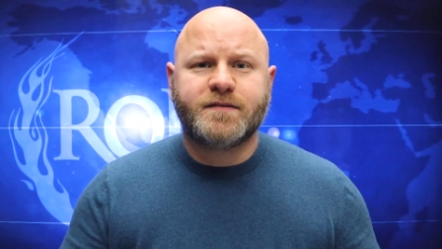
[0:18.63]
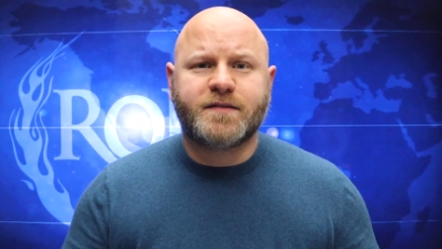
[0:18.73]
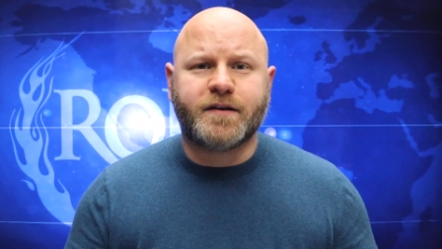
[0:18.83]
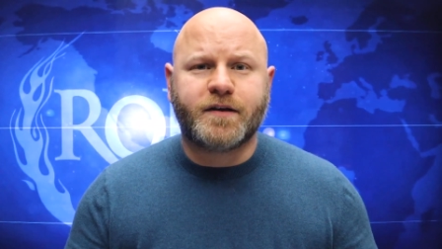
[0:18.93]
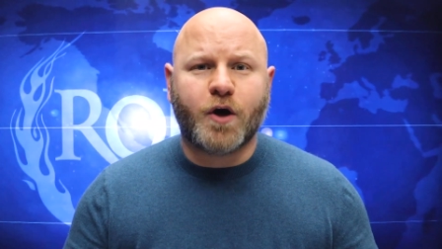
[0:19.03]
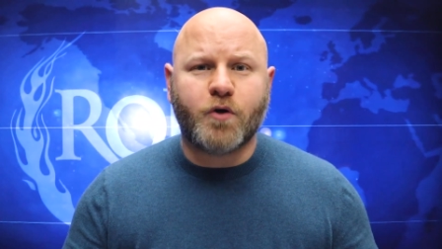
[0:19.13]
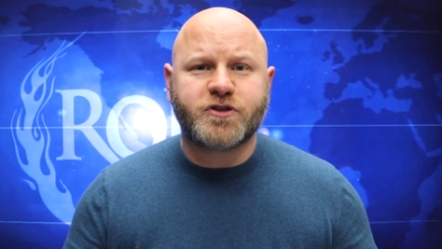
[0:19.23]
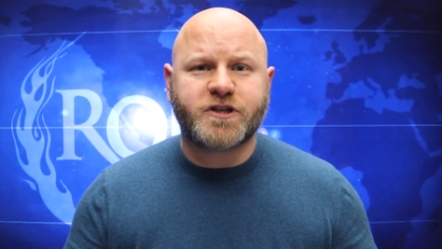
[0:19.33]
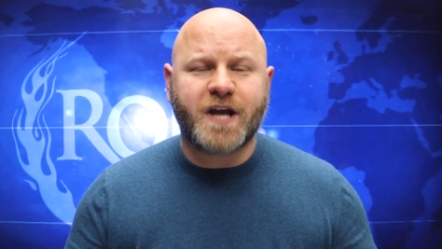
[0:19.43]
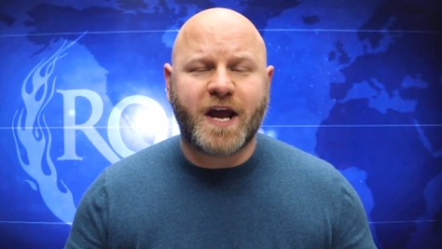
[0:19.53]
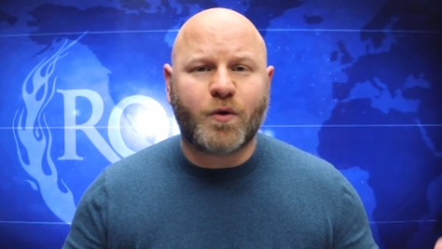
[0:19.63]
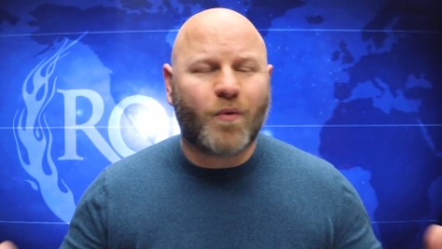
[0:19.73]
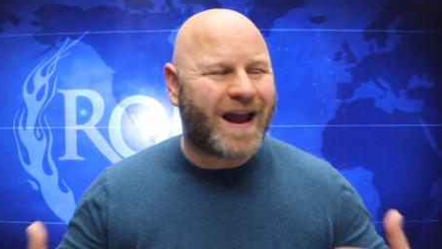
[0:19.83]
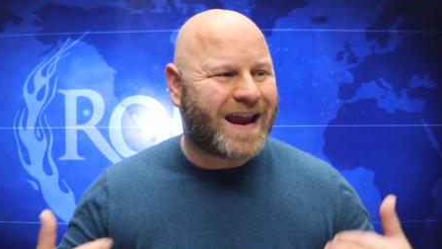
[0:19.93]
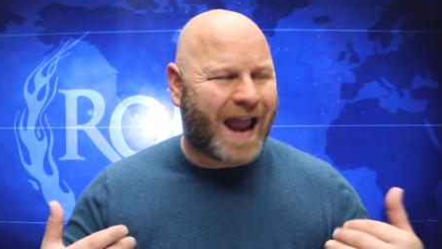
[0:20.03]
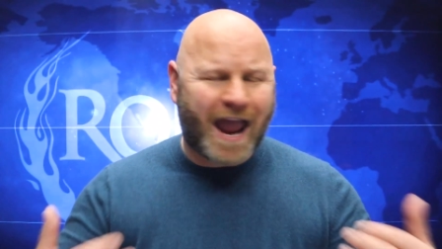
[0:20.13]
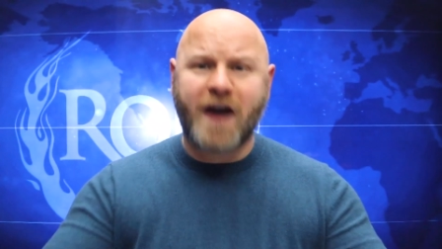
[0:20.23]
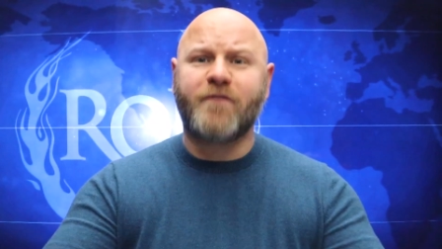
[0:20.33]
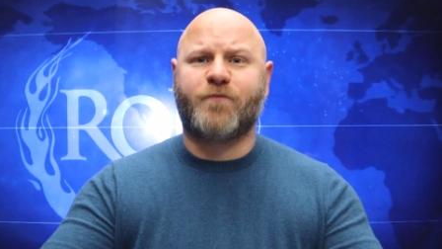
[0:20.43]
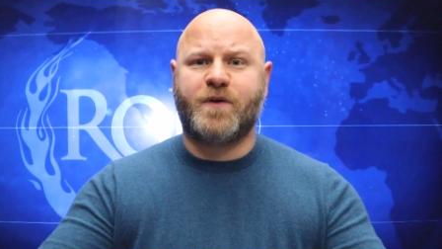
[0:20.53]
to negotiate away
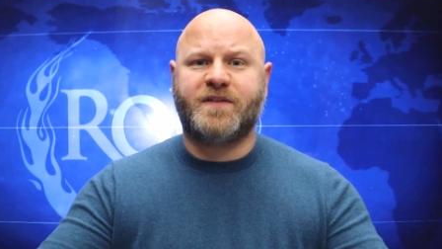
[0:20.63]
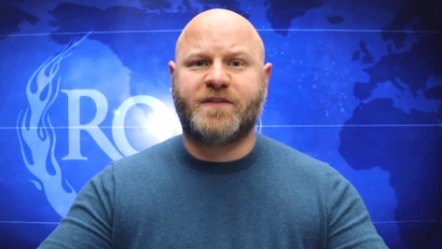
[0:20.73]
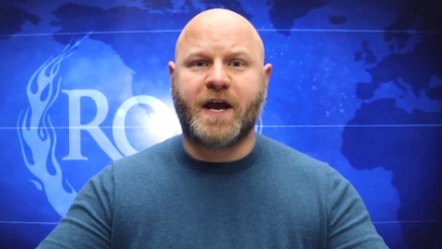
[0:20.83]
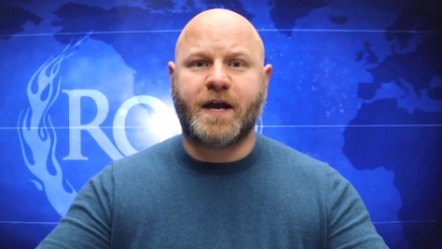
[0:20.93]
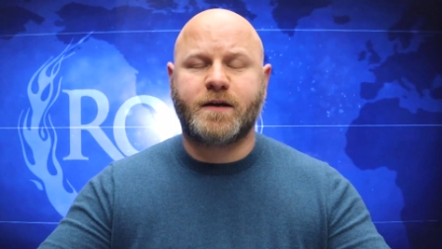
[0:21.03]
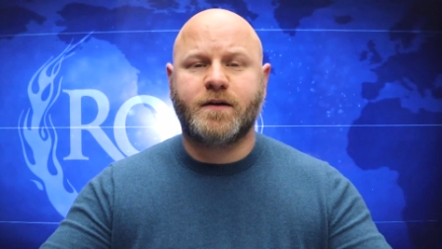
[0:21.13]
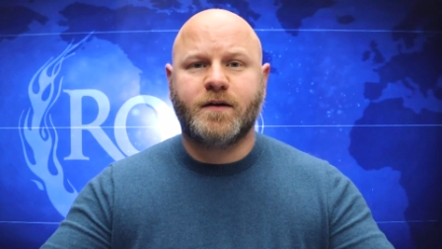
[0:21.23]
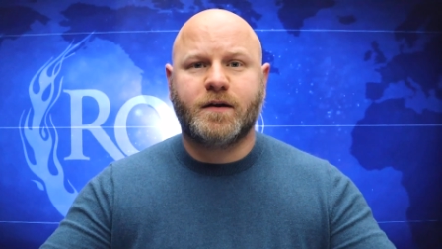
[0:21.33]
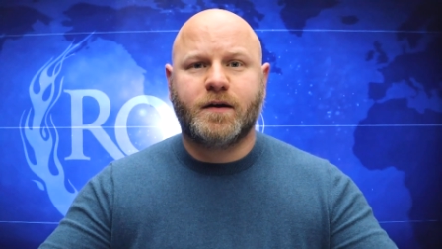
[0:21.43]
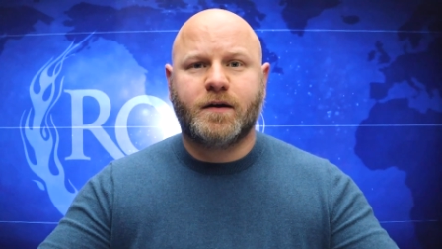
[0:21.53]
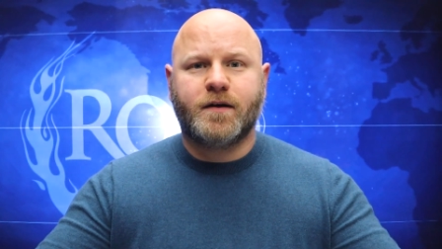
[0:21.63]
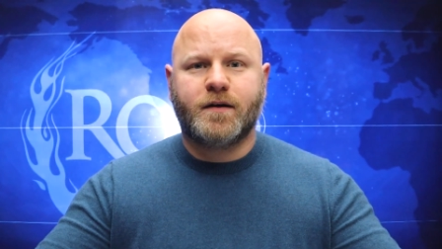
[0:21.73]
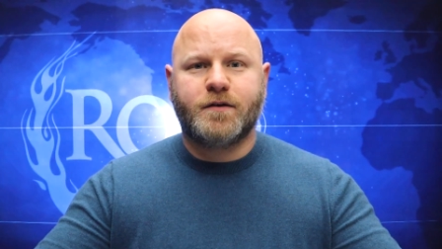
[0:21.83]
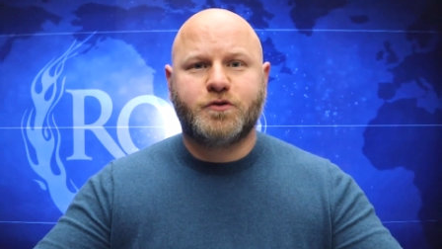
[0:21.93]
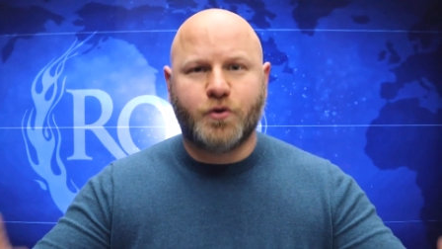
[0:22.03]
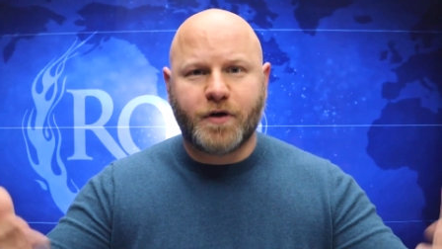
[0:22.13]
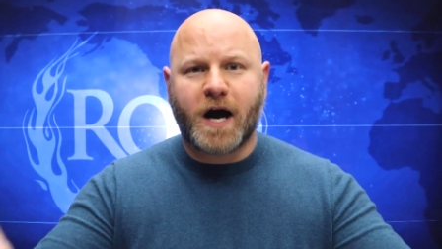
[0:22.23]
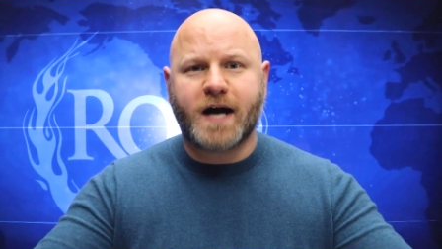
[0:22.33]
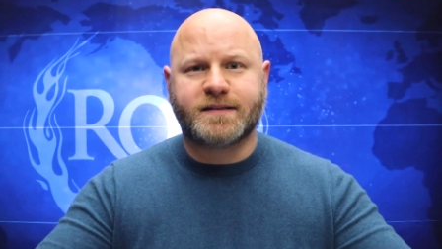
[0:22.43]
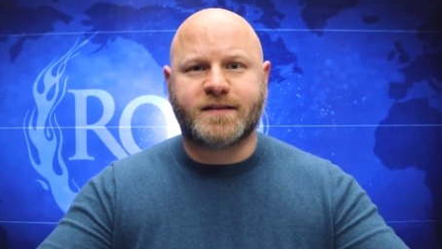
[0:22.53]
everything to the
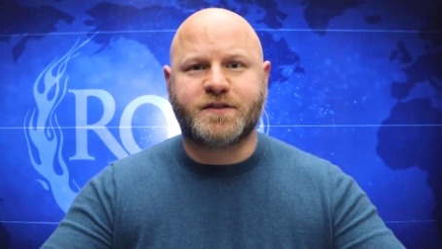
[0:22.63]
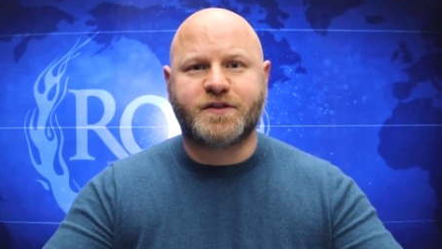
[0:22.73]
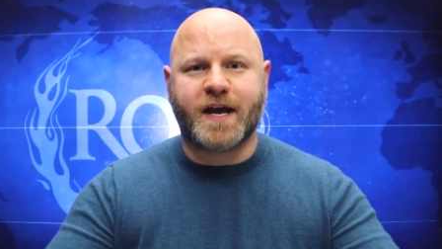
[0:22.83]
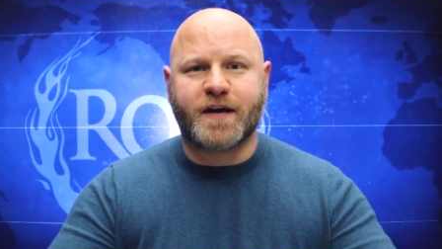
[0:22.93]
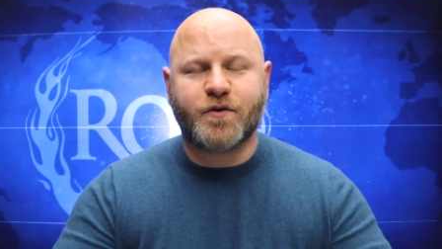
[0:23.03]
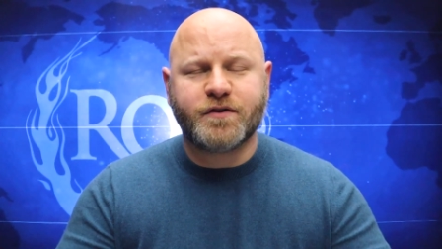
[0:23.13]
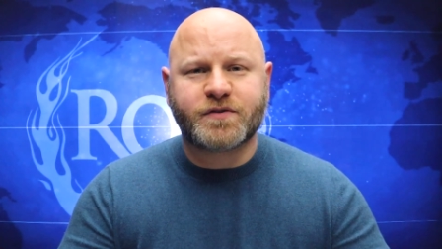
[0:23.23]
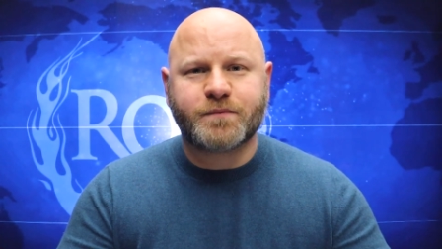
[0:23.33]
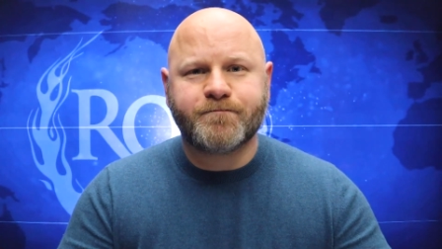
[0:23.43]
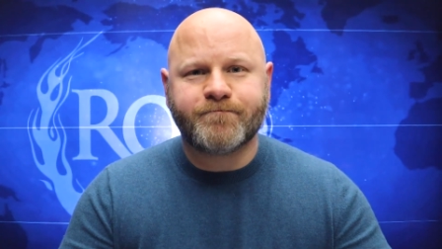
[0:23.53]
hostage takers.